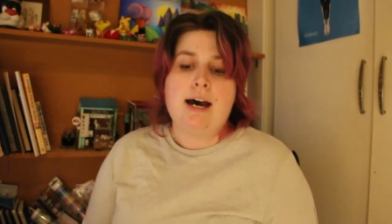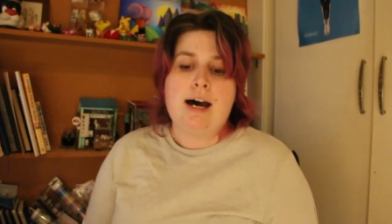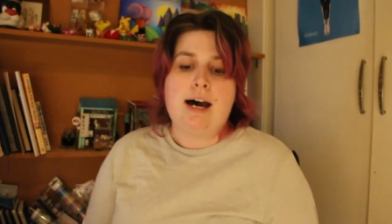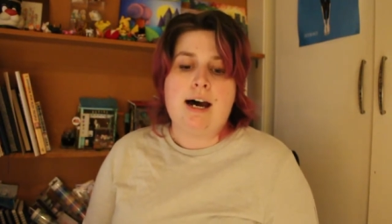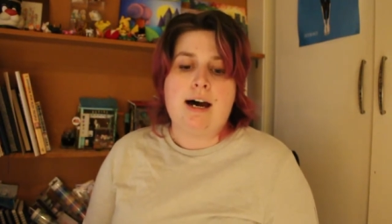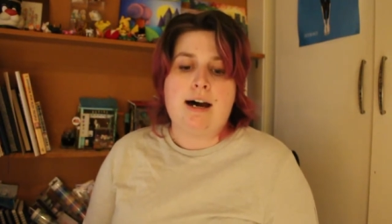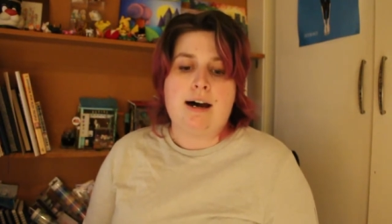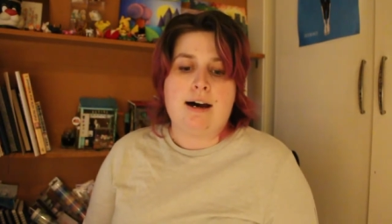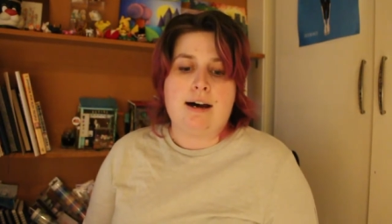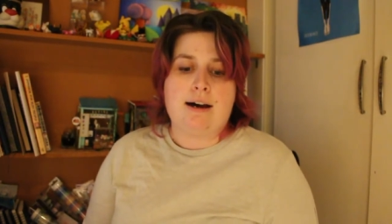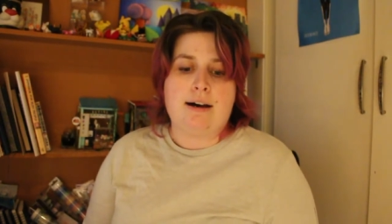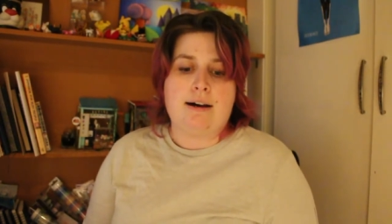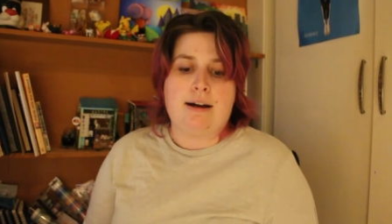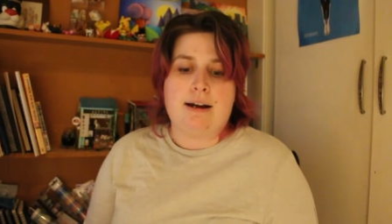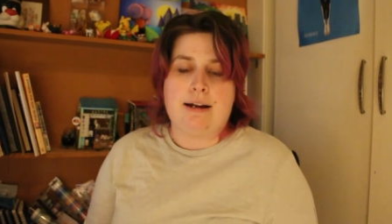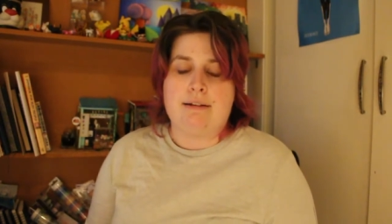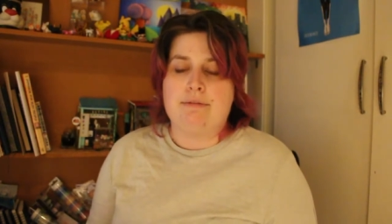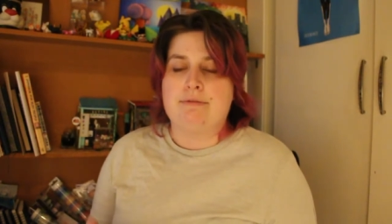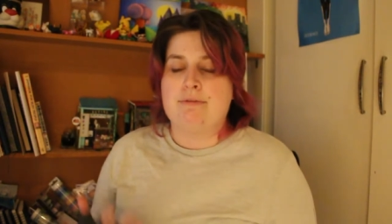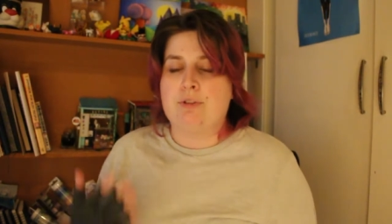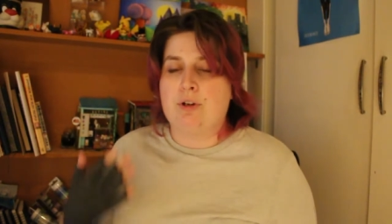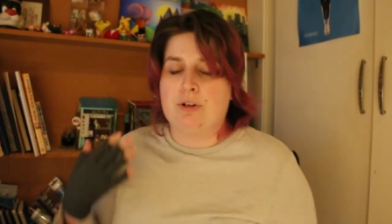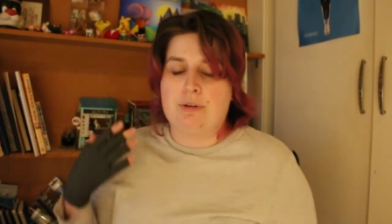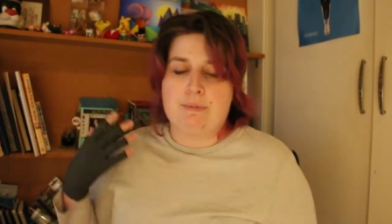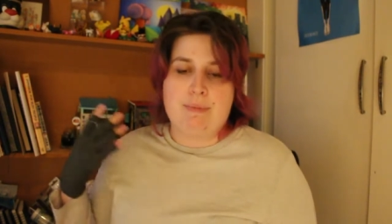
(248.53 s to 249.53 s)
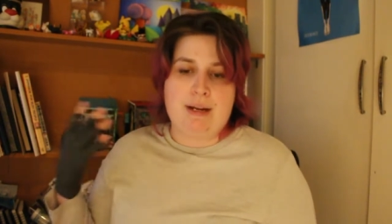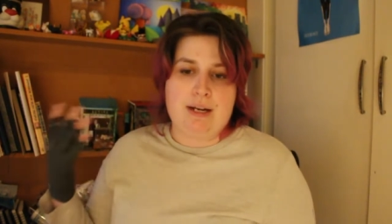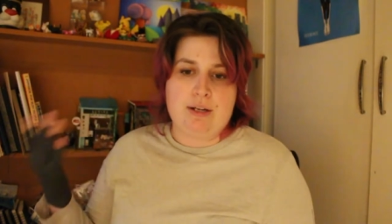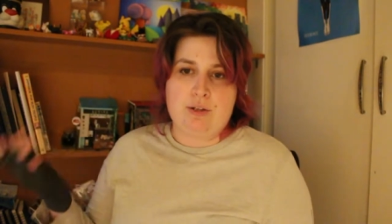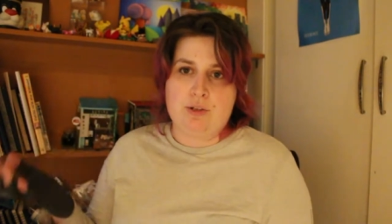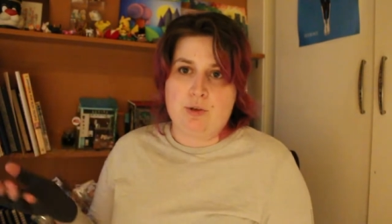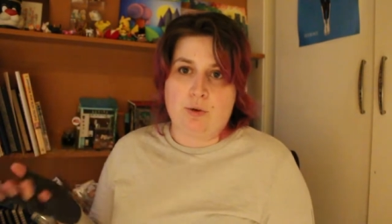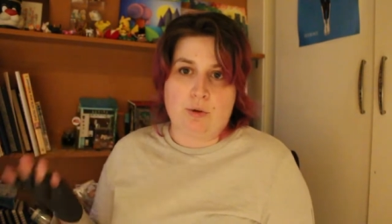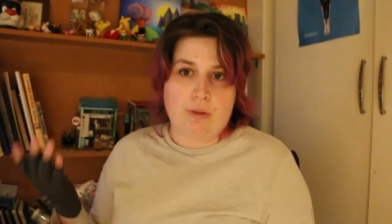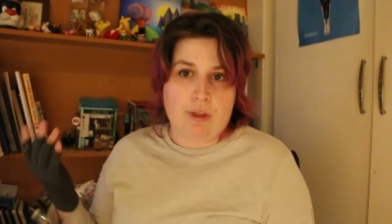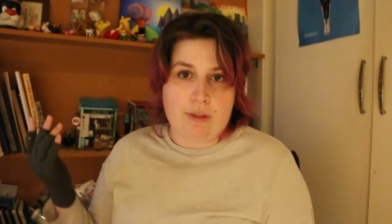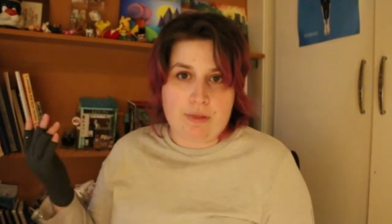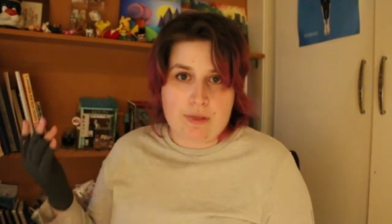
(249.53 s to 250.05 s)
Uh, I've got to make
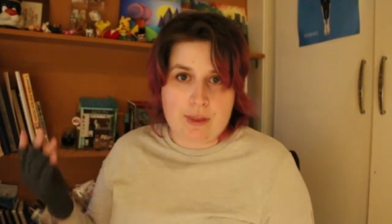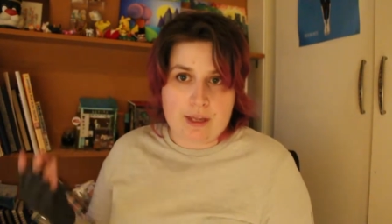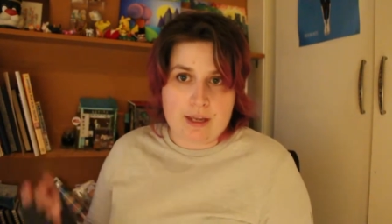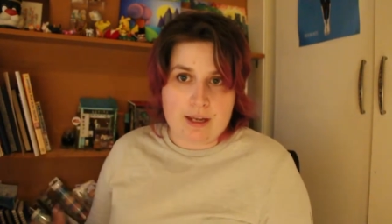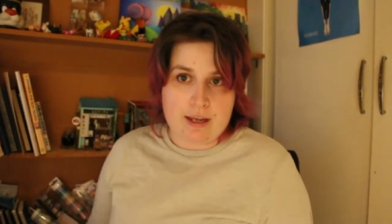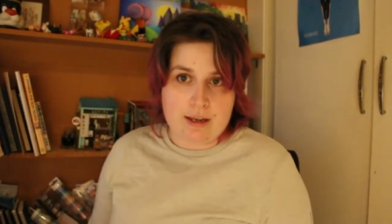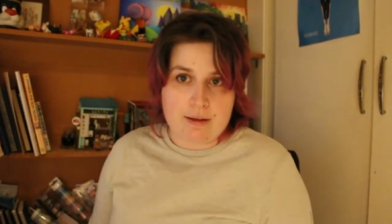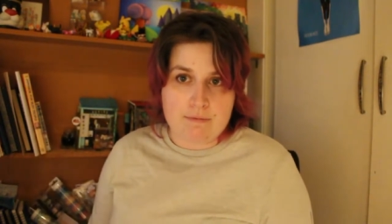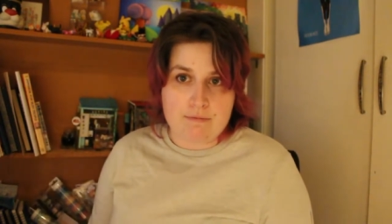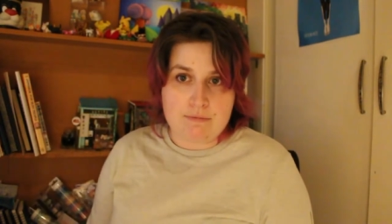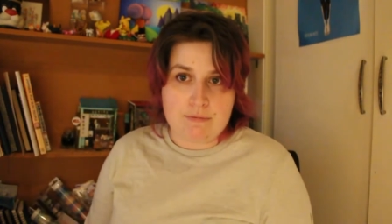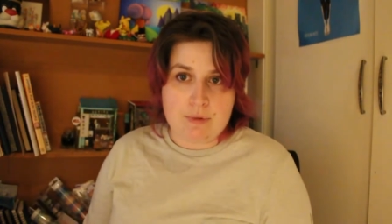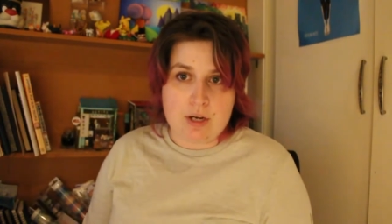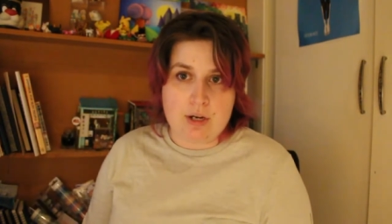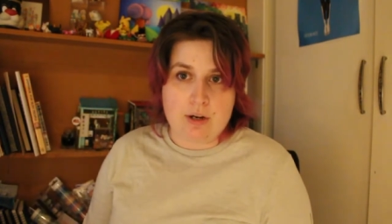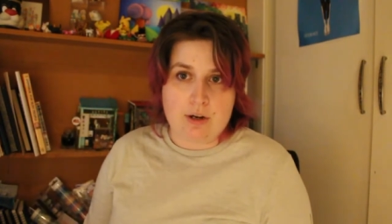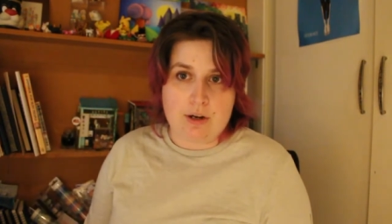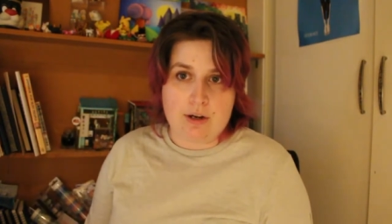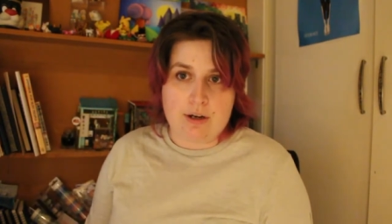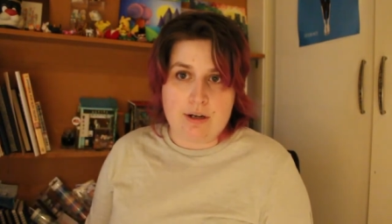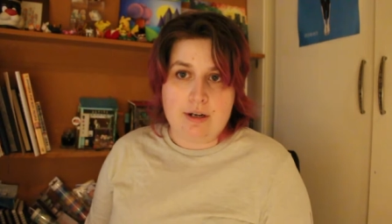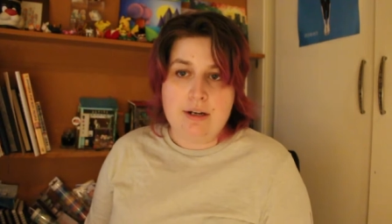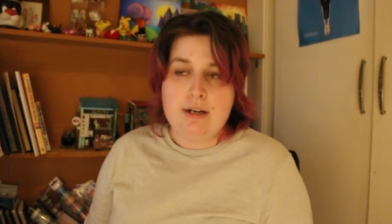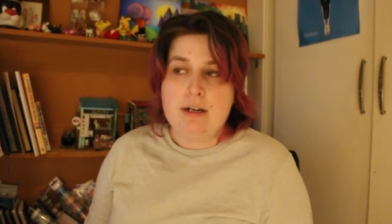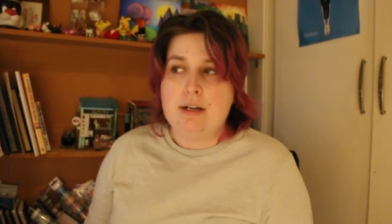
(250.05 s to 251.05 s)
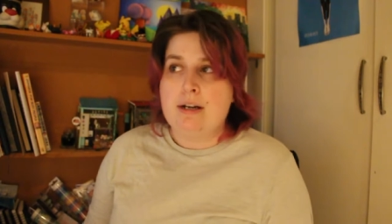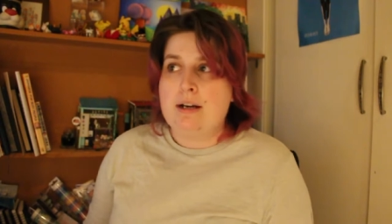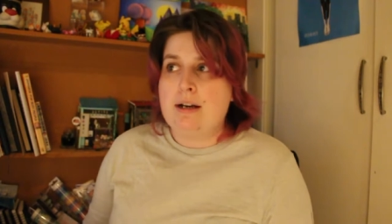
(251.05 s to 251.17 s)
sure that they're, you know,